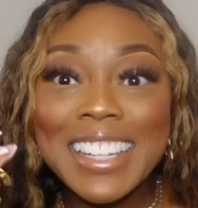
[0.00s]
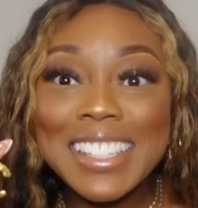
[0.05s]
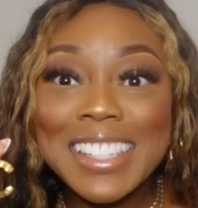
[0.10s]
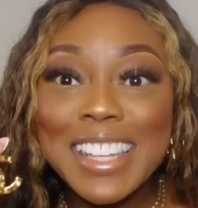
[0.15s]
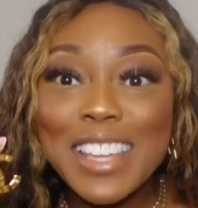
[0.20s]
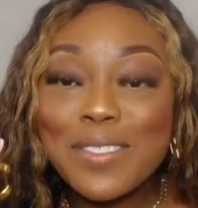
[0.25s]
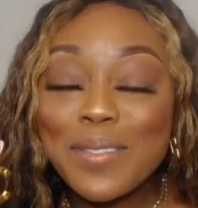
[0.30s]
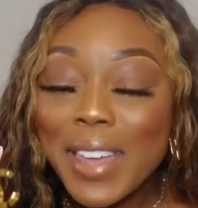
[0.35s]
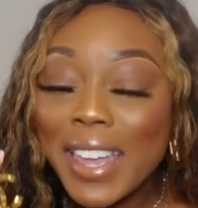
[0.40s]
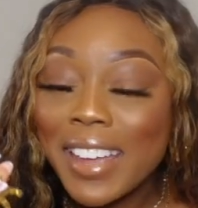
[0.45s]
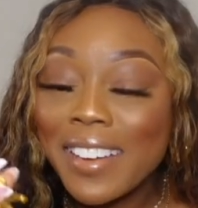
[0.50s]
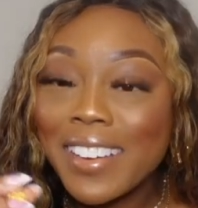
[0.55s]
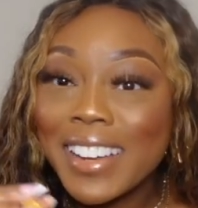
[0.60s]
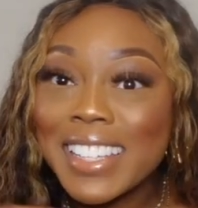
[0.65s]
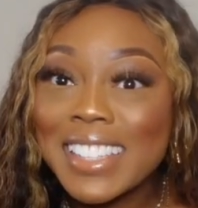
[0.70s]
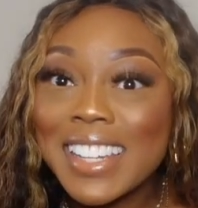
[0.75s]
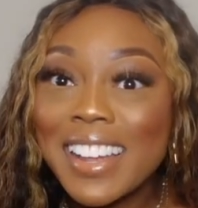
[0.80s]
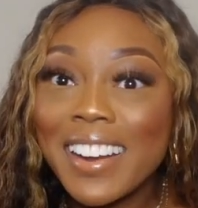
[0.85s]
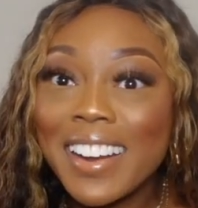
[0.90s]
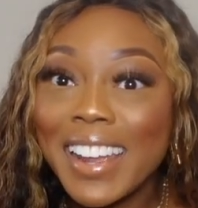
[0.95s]
to see if my
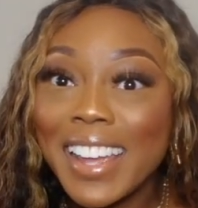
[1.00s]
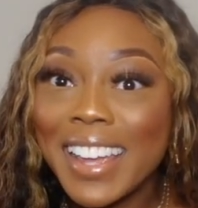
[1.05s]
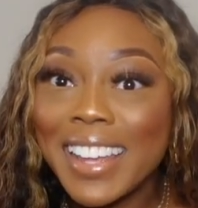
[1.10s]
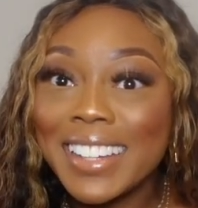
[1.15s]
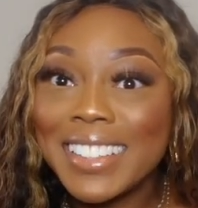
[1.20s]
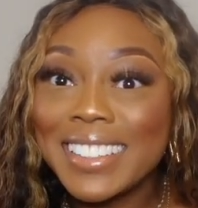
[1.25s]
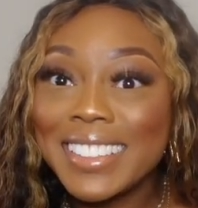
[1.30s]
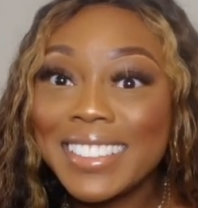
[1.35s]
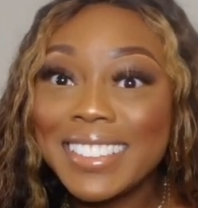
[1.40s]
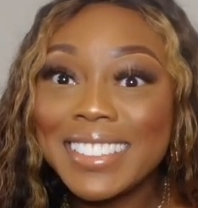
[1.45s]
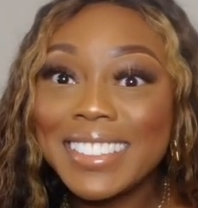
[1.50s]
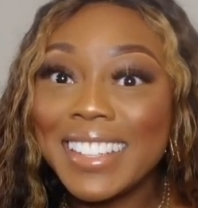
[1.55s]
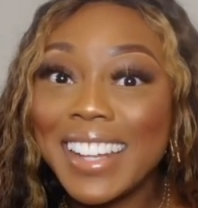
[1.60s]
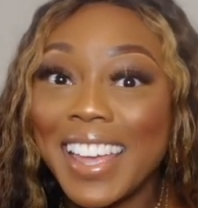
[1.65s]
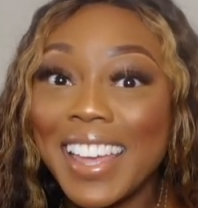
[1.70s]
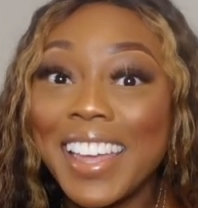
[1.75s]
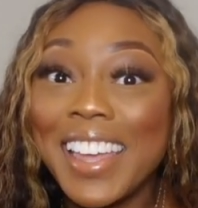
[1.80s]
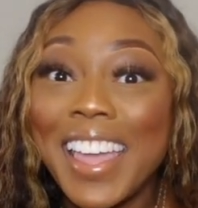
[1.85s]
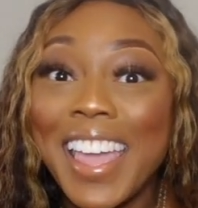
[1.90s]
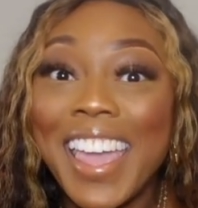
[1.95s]
earrings are in.
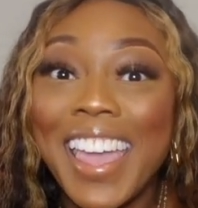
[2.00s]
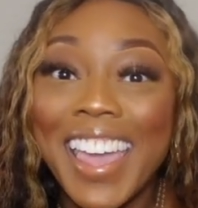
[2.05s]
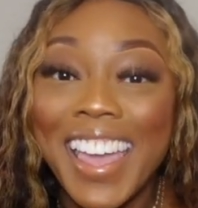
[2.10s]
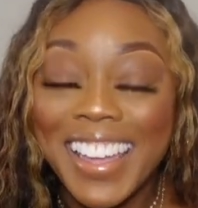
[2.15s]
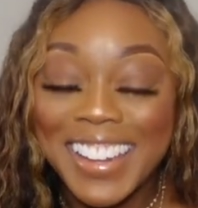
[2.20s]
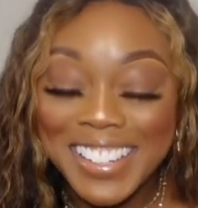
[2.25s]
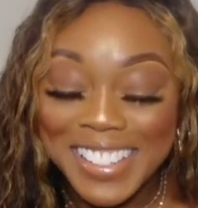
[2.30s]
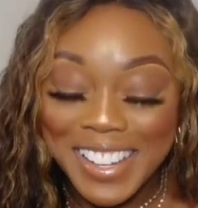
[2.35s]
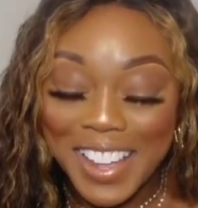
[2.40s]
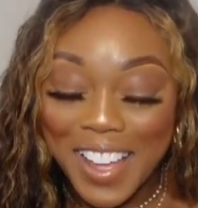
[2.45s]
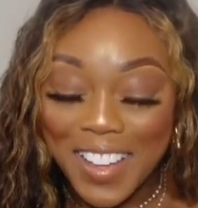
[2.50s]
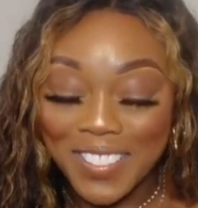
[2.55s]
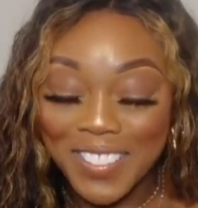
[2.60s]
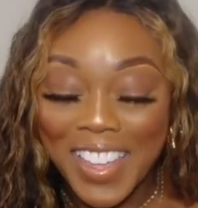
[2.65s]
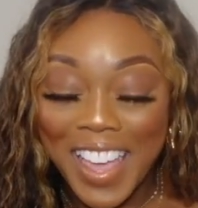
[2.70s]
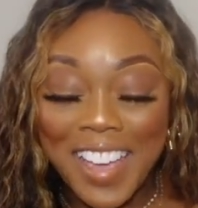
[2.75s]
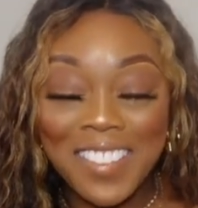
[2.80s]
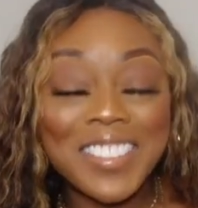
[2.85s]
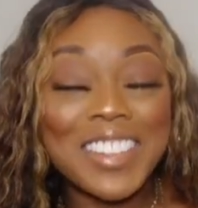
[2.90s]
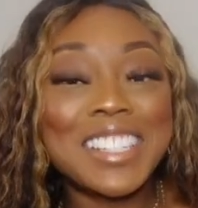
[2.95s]
And
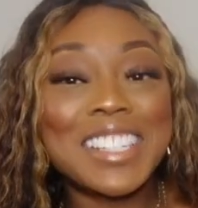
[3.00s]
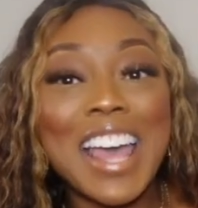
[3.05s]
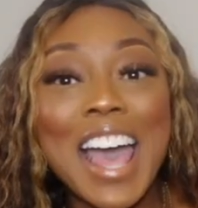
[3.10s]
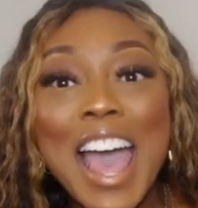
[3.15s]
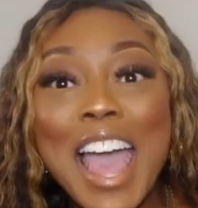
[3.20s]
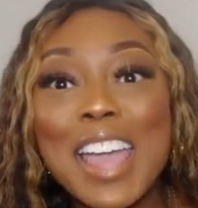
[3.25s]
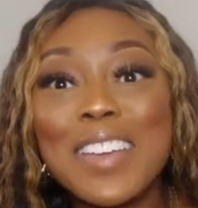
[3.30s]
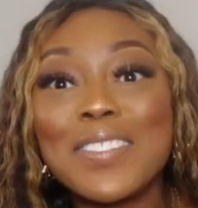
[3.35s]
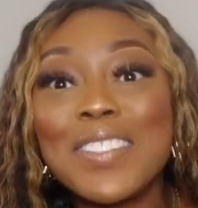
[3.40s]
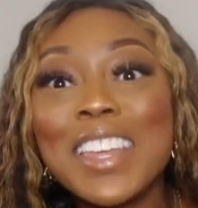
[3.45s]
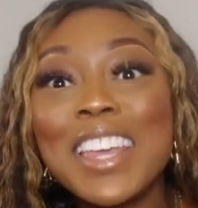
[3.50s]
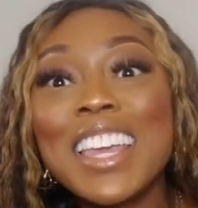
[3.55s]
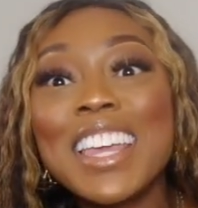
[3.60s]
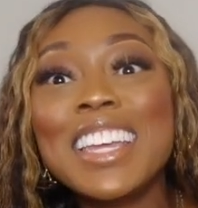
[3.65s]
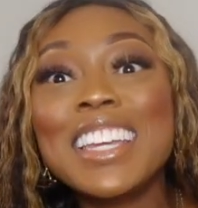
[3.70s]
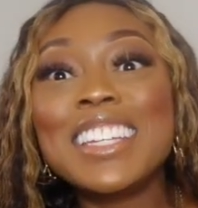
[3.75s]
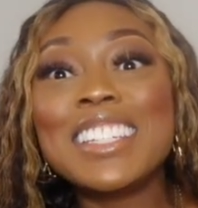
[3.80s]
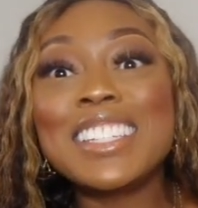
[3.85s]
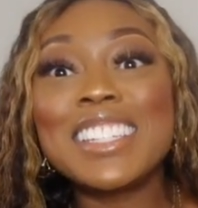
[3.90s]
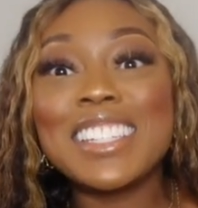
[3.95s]
every time
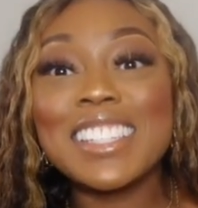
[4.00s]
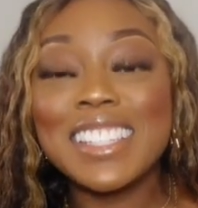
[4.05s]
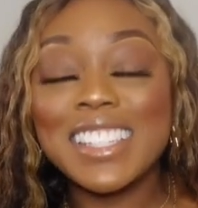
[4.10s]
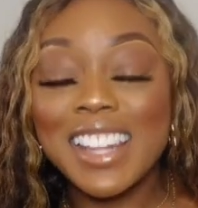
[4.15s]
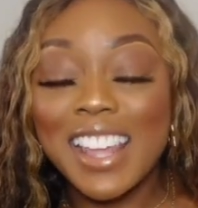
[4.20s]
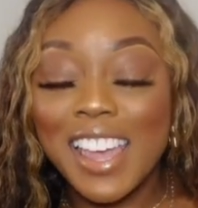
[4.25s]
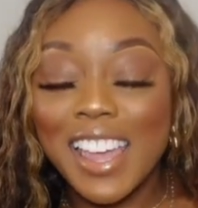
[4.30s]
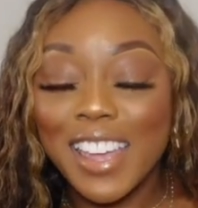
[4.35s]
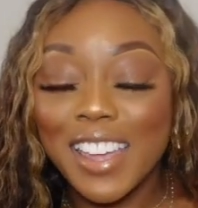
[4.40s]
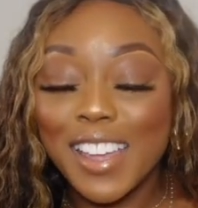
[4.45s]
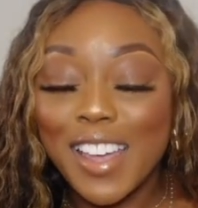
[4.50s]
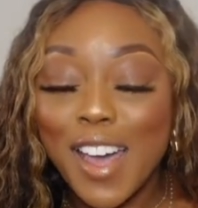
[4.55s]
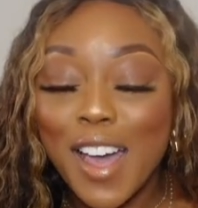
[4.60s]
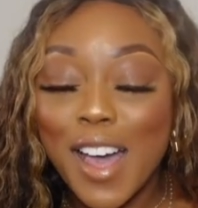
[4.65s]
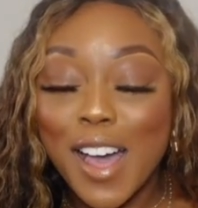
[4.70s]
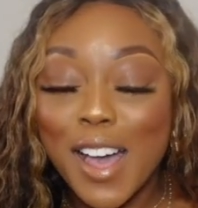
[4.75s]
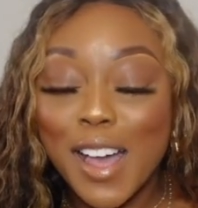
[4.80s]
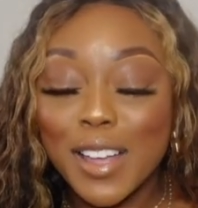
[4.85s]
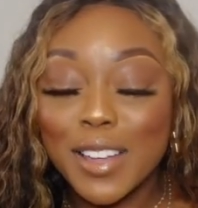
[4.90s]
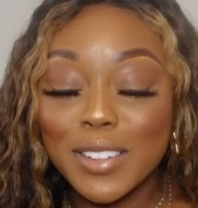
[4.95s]
she's like,
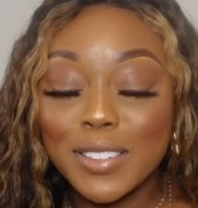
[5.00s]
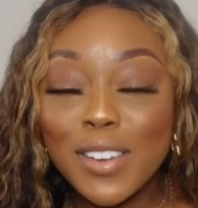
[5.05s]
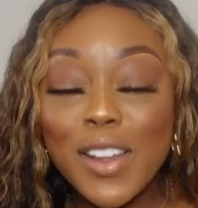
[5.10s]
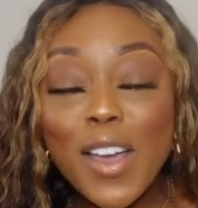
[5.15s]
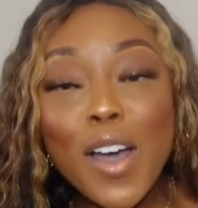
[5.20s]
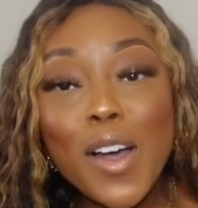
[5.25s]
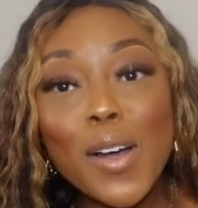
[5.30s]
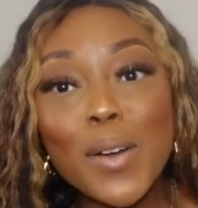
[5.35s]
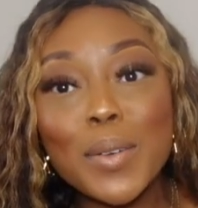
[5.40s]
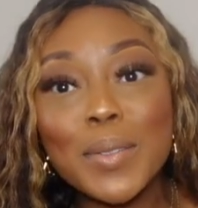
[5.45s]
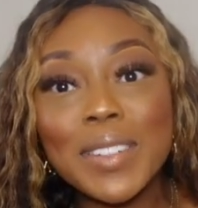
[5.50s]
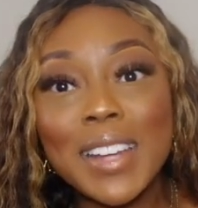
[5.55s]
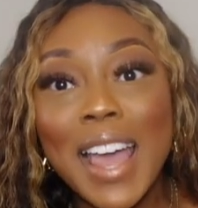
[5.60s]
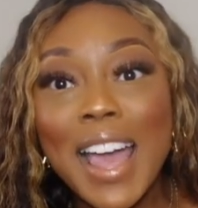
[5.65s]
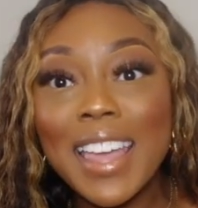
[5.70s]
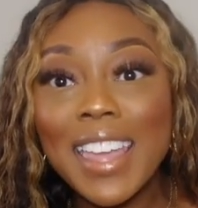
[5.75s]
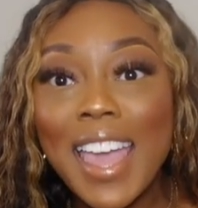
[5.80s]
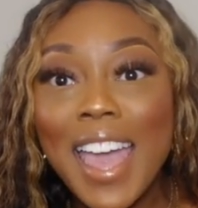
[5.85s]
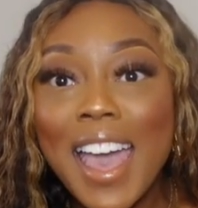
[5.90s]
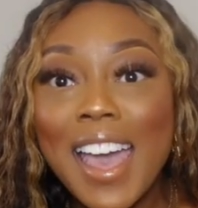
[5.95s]
no,
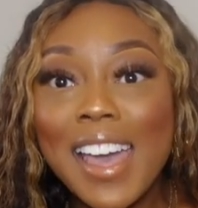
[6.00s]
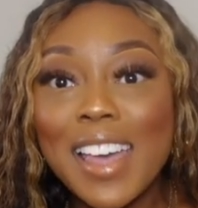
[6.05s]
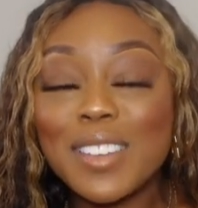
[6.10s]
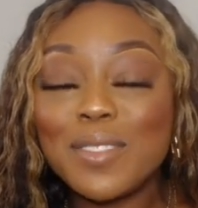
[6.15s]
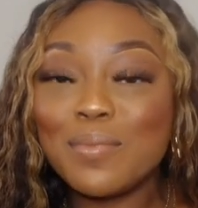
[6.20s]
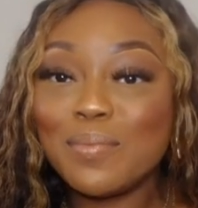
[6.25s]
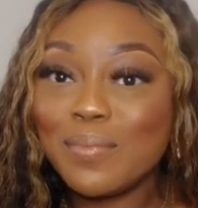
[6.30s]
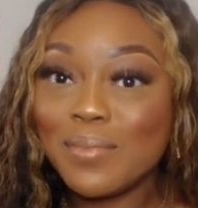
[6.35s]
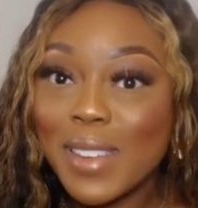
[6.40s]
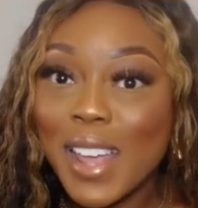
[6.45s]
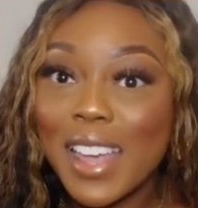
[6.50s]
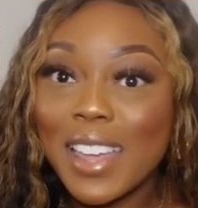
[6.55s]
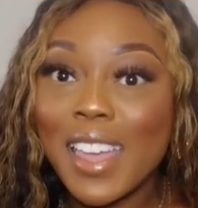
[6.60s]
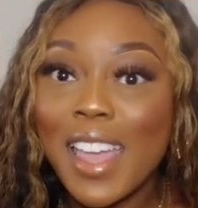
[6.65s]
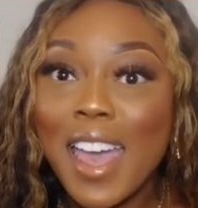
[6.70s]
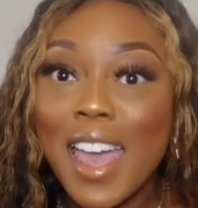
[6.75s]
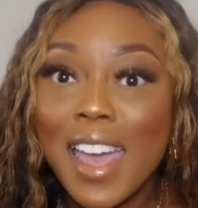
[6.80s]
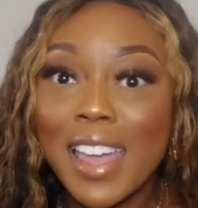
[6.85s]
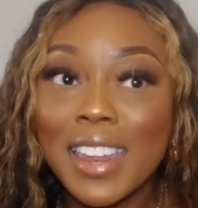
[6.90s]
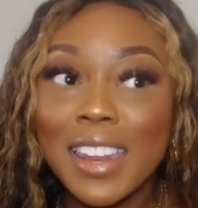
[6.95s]
not
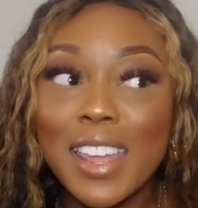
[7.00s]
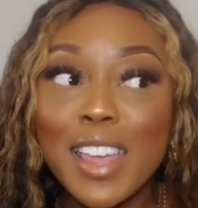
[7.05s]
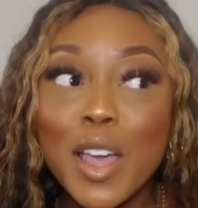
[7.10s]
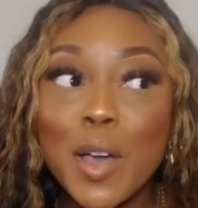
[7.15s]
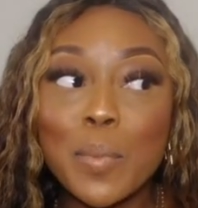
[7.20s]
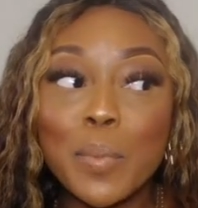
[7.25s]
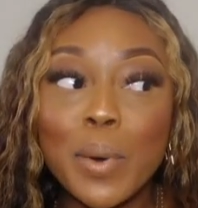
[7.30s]
yet.